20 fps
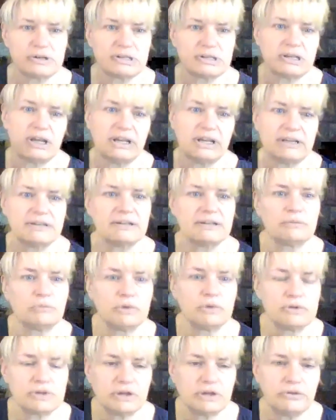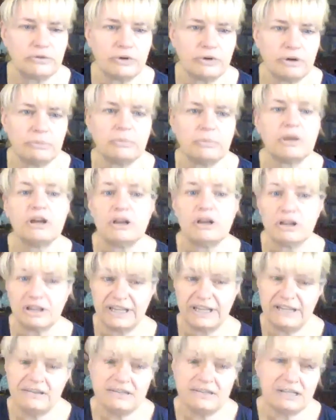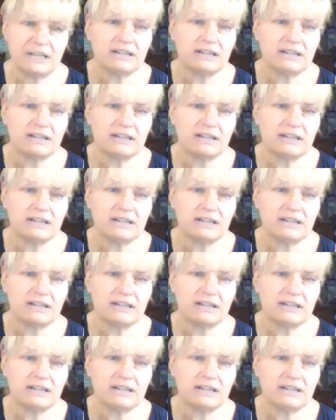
Like, is it mostly from, like you said,